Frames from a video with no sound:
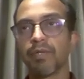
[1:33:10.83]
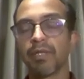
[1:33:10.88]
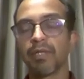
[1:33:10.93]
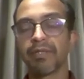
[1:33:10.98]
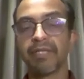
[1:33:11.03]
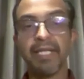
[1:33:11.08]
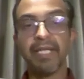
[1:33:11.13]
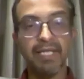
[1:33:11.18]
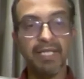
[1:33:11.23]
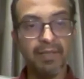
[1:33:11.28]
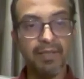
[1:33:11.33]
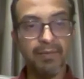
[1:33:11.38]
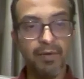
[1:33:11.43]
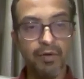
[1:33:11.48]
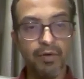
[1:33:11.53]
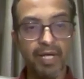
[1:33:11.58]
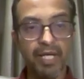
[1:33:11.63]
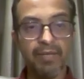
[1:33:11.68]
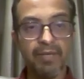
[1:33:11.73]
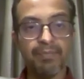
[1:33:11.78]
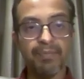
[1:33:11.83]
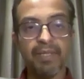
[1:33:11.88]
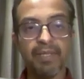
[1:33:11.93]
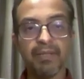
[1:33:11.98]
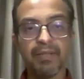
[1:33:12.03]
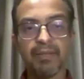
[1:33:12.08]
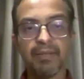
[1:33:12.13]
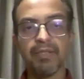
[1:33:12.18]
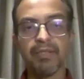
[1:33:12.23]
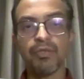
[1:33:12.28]
thinking about
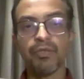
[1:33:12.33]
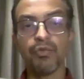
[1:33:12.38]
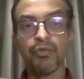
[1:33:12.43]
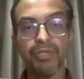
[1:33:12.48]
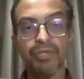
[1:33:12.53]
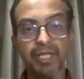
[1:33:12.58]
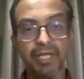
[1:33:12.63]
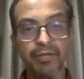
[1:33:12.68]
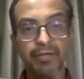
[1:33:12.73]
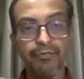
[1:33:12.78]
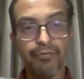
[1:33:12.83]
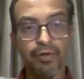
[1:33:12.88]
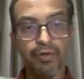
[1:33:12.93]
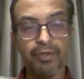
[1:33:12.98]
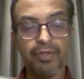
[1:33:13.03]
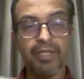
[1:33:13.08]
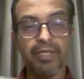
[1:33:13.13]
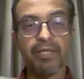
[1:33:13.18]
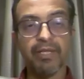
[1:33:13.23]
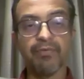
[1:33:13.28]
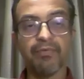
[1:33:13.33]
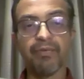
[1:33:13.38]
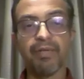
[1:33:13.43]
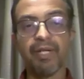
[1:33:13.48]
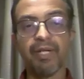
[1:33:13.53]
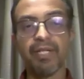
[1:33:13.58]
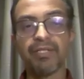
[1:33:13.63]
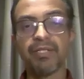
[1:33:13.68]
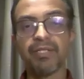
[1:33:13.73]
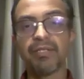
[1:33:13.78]
IP, using it for their
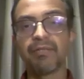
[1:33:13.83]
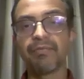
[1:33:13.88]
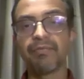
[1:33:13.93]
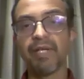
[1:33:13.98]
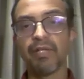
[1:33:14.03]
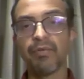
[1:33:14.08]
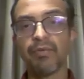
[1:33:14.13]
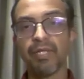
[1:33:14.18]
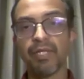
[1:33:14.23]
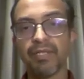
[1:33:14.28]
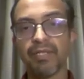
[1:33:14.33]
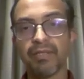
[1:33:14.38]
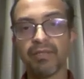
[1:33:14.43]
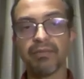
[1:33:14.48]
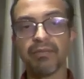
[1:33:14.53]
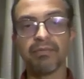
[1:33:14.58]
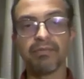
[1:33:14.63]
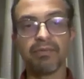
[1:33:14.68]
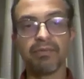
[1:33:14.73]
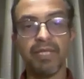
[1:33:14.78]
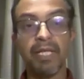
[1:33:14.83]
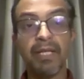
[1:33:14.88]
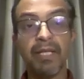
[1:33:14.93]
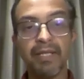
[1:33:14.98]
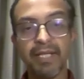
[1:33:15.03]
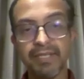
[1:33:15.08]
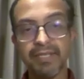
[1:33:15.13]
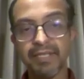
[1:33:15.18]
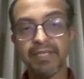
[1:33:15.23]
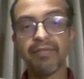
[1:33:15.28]
financial valuation,
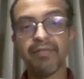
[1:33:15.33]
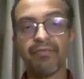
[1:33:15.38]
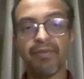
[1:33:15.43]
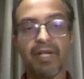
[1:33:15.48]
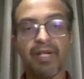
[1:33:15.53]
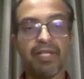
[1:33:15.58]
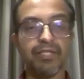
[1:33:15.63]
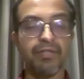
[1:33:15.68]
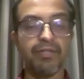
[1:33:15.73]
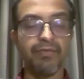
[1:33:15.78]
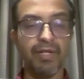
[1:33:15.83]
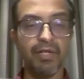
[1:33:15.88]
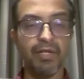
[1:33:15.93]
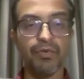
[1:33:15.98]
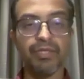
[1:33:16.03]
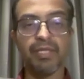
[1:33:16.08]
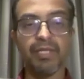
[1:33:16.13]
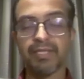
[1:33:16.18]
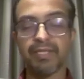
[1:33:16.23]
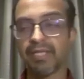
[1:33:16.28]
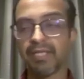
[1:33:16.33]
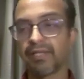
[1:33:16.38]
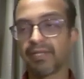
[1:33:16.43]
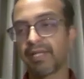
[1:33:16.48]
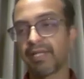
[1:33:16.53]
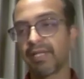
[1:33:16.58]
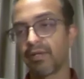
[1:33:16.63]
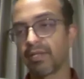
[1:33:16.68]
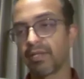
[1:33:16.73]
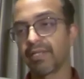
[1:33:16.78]
increasing their financial valuation,
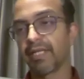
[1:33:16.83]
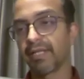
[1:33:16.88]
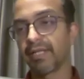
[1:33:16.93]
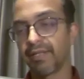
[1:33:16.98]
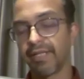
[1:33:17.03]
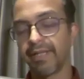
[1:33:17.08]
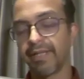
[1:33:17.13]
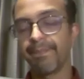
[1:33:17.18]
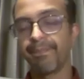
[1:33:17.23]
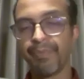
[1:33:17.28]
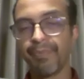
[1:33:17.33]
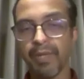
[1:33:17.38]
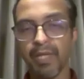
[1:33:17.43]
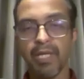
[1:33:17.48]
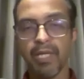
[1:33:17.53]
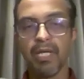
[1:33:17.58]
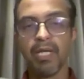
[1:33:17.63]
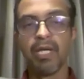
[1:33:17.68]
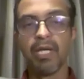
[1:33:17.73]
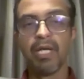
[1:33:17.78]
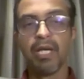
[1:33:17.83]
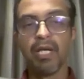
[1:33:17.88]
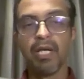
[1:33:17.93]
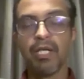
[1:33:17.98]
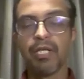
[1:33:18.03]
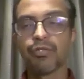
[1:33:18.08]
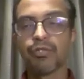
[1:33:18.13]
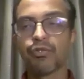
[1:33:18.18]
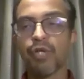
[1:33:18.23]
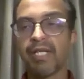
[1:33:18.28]
etc., and all that, right?
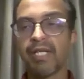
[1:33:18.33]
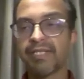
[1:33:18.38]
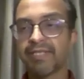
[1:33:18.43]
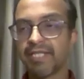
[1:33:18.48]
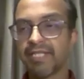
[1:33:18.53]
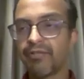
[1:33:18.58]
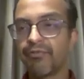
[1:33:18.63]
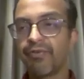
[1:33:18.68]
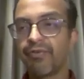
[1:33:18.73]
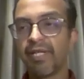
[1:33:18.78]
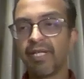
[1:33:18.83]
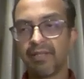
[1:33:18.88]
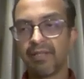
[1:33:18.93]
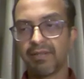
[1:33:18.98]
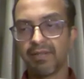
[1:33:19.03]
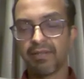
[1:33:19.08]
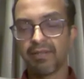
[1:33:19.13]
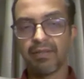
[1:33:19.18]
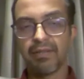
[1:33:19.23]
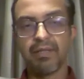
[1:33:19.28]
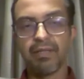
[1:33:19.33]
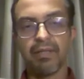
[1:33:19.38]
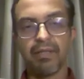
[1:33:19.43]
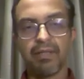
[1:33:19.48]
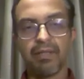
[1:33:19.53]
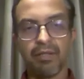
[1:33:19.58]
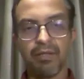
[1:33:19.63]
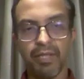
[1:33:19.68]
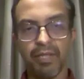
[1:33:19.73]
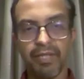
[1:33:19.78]
So I still feel,
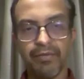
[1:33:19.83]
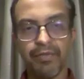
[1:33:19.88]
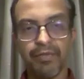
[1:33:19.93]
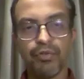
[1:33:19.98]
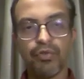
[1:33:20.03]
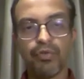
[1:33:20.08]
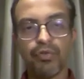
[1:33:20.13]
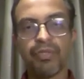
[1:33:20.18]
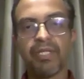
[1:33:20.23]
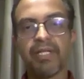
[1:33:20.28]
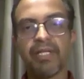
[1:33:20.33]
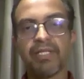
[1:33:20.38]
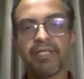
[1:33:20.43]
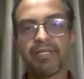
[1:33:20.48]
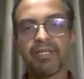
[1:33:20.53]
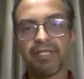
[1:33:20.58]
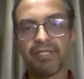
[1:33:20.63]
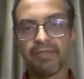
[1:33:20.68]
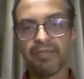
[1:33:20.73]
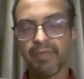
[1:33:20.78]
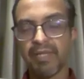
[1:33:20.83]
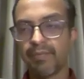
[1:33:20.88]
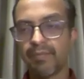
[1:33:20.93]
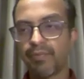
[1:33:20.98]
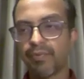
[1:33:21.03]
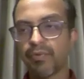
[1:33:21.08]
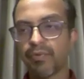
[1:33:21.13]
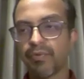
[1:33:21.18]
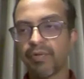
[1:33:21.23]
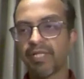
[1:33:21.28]
even though there's been
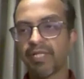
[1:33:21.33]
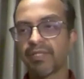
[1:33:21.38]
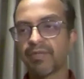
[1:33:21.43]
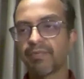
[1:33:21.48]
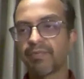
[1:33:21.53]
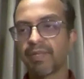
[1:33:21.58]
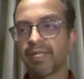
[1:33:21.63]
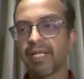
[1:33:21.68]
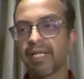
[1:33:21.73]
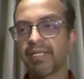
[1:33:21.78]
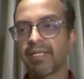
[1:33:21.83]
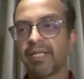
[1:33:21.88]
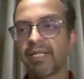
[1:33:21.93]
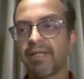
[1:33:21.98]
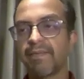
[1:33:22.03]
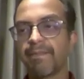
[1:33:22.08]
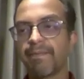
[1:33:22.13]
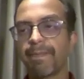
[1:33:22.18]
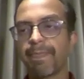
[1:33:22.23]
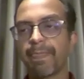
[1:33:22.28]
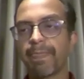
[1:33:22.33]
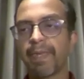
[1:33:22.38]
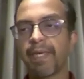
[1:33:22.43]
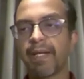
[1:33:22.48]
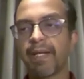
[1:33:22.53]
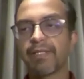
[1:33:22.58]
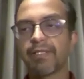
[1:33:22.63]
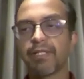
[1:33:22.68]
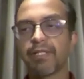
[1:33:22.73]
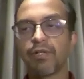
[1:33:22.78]
progress, but I think
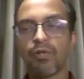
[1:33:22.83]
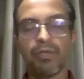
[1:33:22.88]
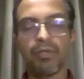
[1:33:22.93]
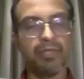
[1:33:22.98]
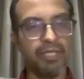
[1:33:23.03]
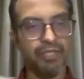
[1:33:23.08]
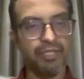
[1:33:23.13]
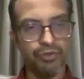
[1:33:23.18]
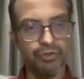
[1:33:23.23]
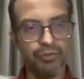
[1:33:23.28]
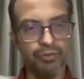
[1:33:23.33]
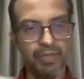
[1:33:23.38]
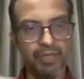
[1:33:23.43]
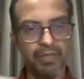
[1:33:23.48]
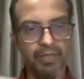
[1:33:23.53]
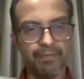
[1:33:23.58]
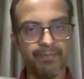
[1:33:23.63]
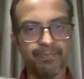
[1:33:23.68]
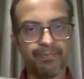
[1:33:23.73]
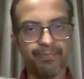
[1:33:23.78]
there is a lot needs to be done